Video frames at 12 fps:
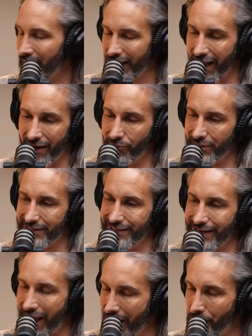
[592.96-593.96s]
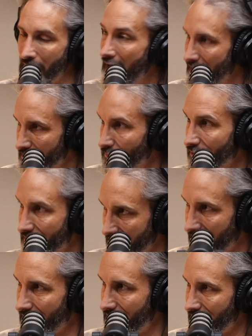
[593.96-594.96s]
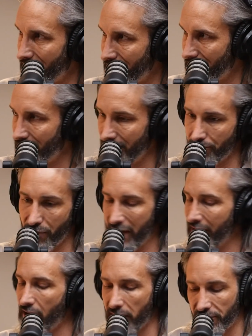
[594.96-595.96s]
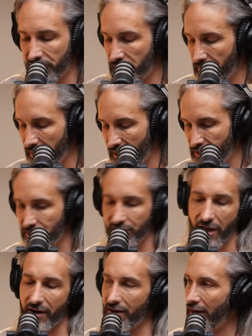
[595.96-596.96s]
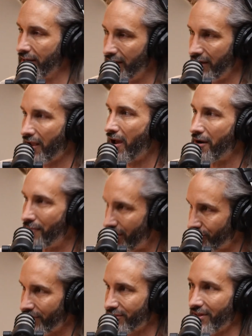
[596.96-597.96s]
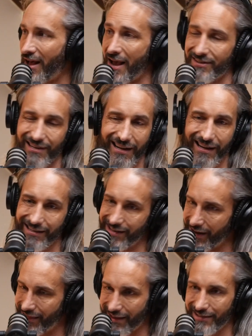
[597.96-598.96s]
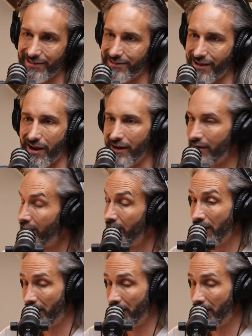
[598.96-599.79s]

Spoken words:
And it was not possible because I did a Monte Carlo simulations on it. I did an econometrics class, did a thesis on it, and